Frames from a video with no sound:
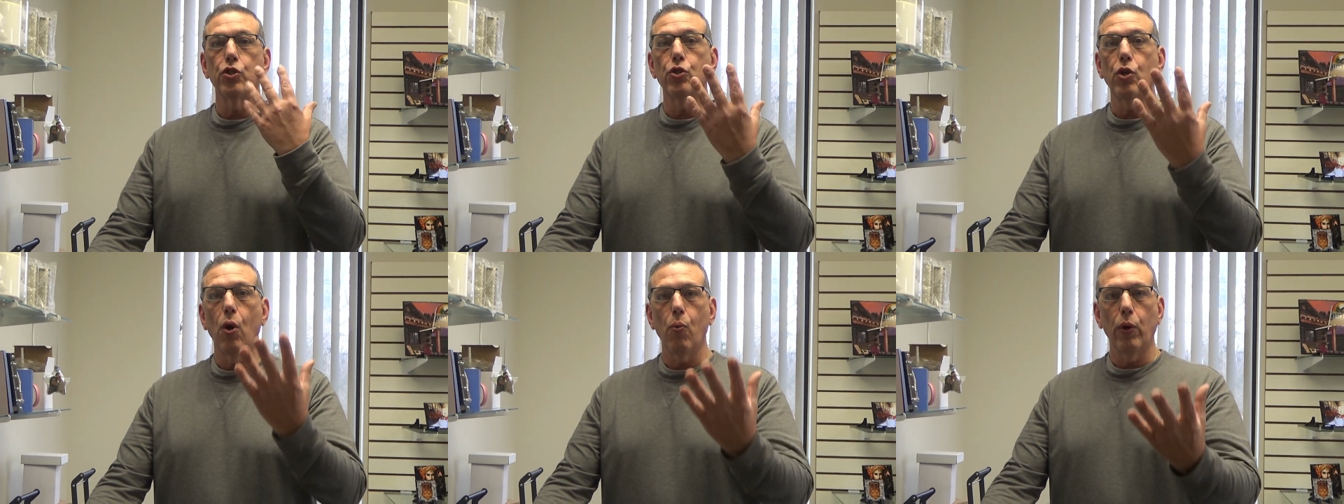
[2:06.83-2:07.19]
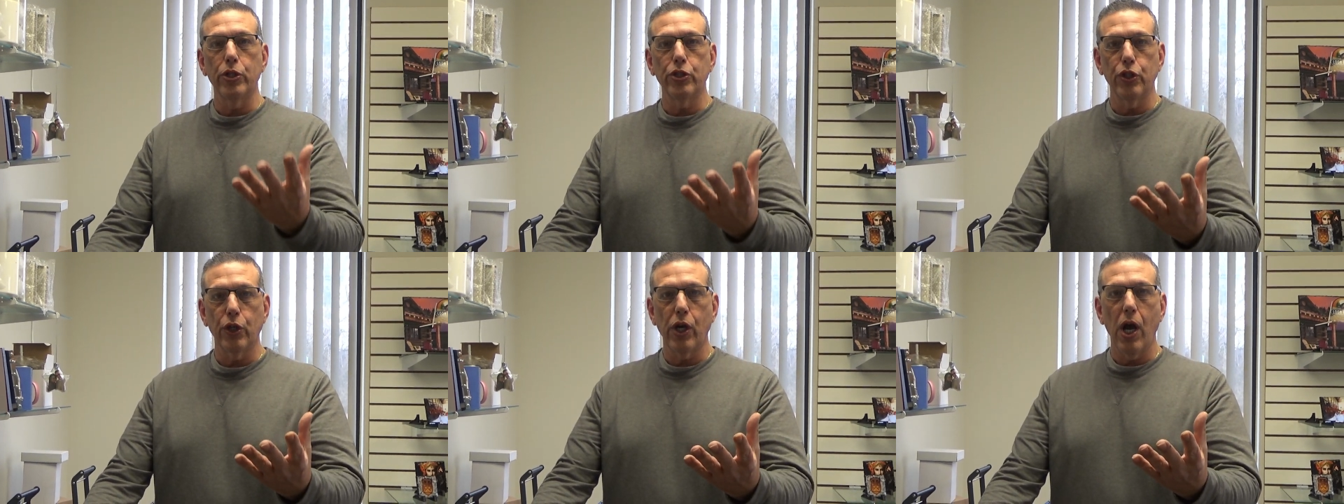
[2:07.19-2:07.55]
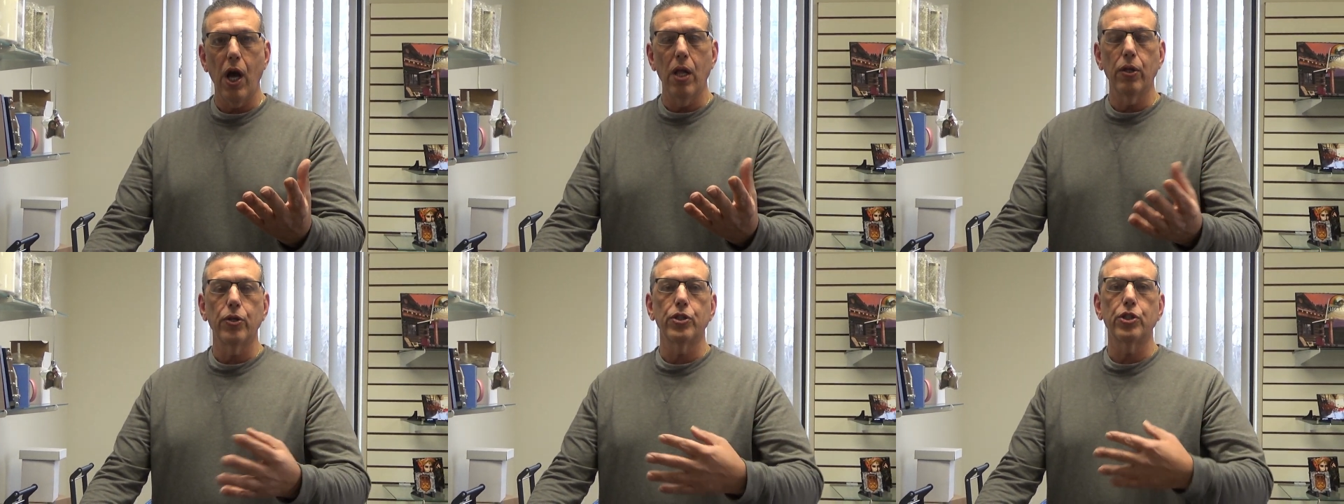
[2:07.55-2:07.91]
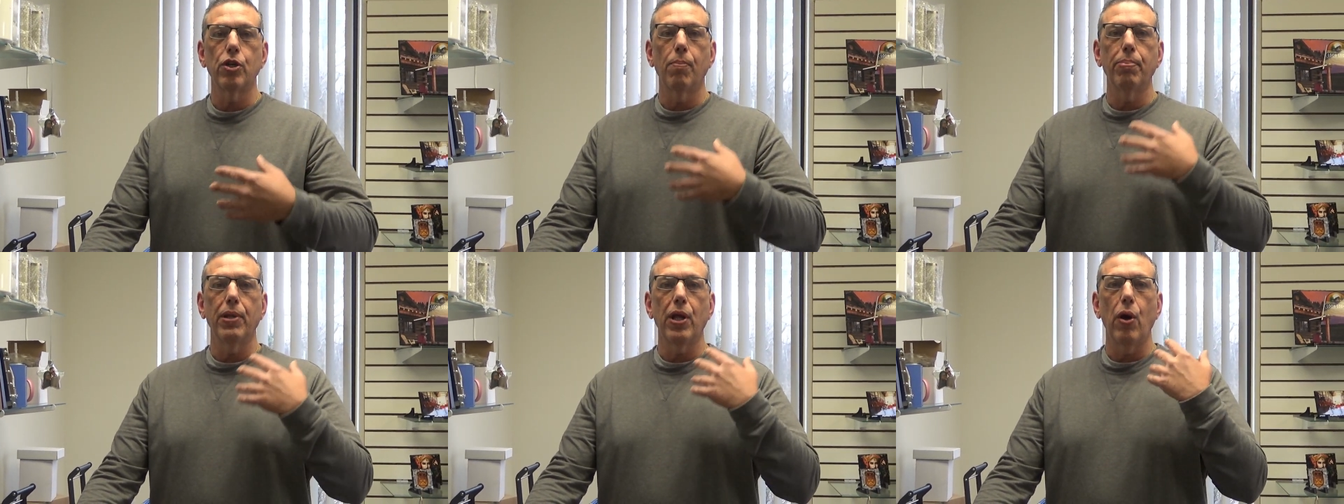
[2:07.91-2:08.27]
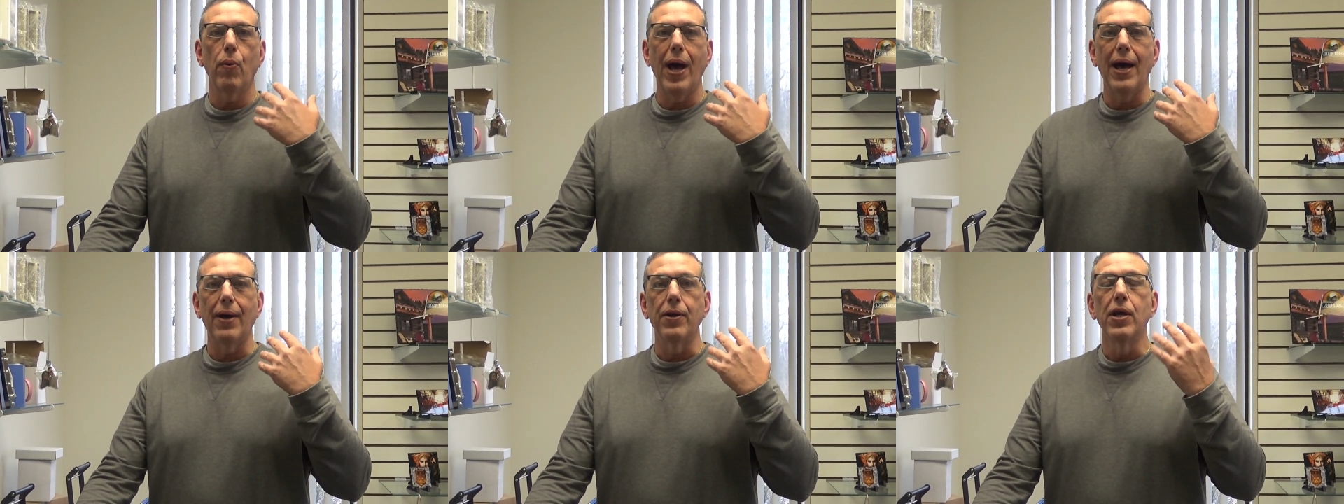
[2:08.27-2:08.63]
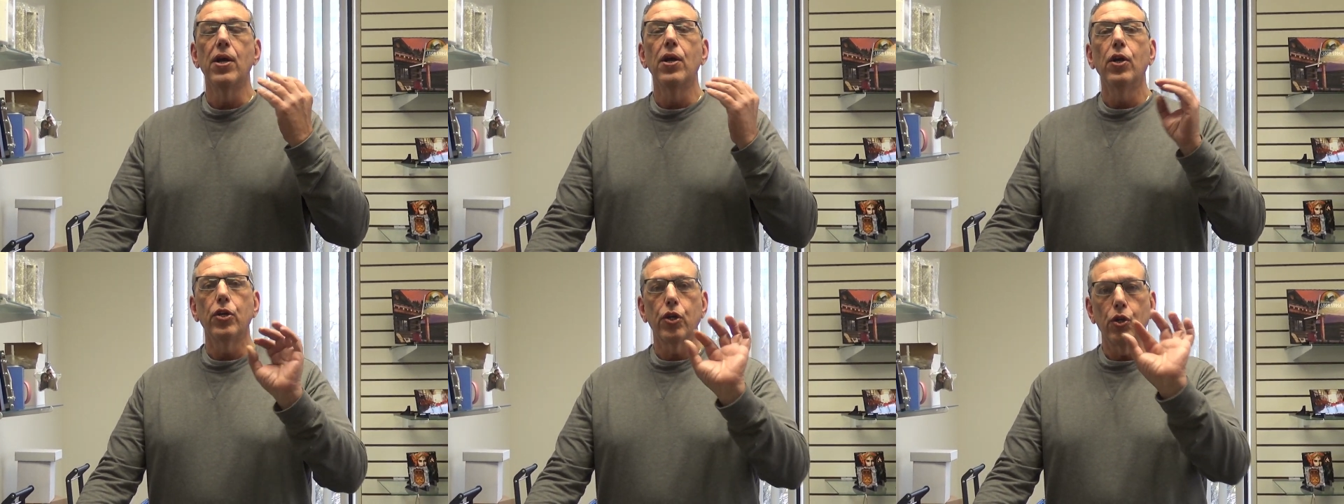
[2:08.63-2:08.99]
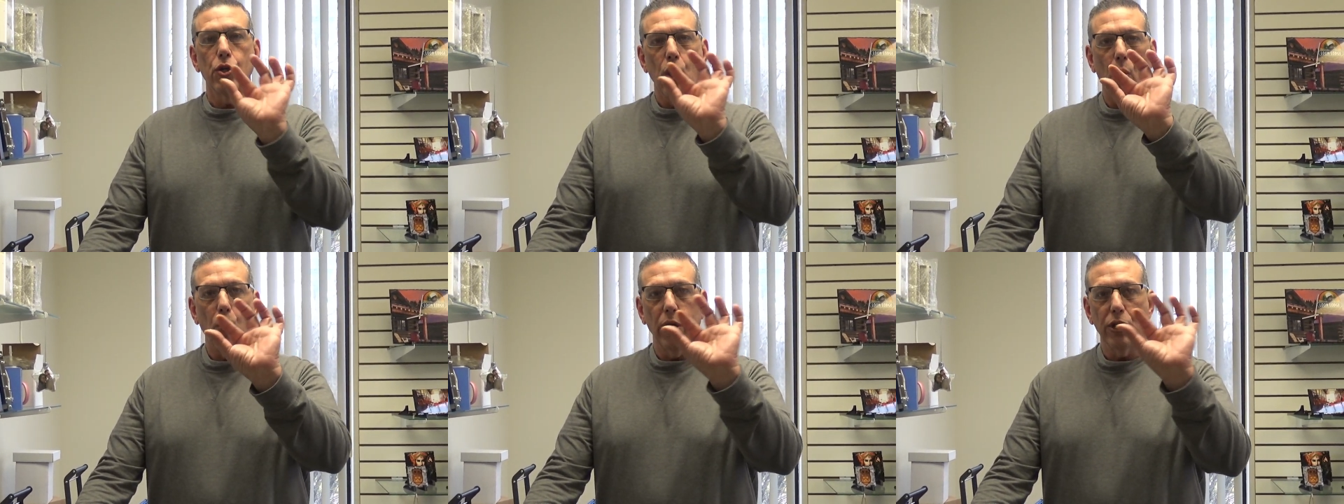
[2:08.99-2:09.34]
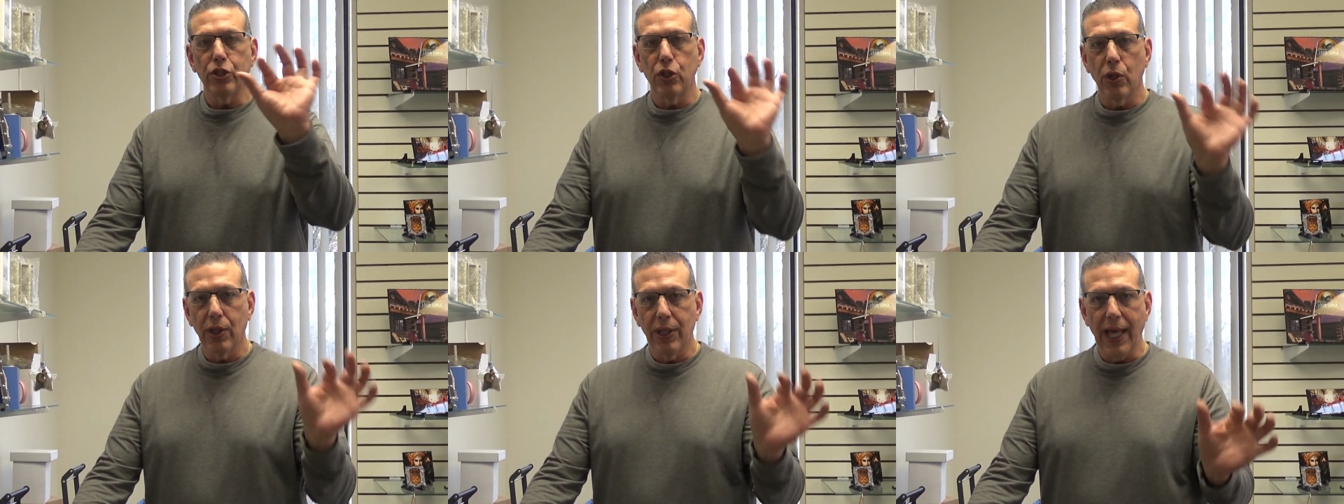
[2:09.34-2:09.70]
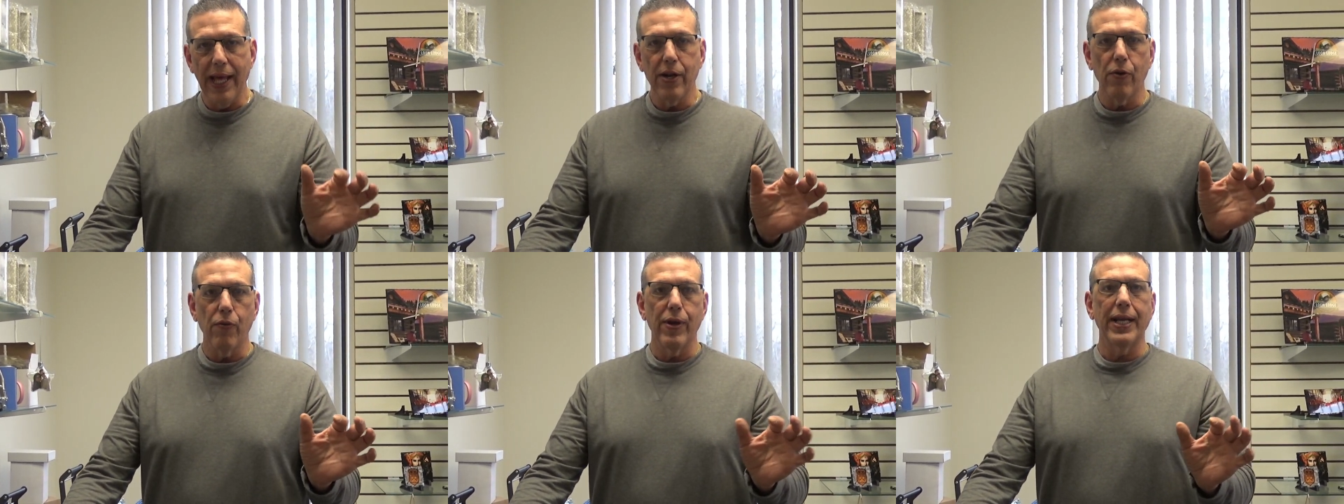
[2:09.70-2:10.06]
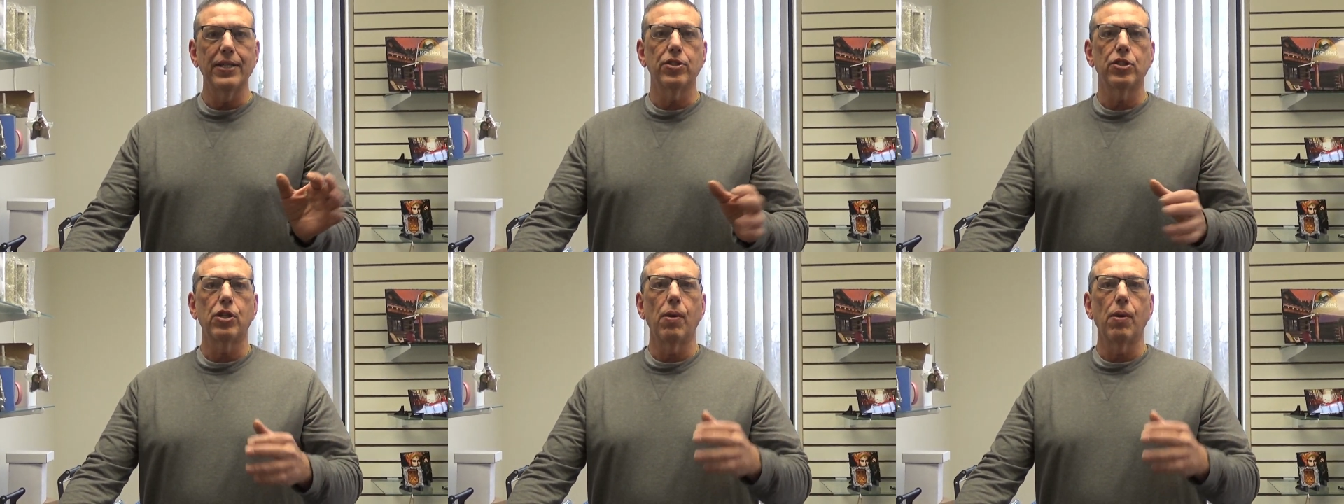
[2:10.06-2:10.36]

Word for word: You don't want your color to blow out. You don't want your letterings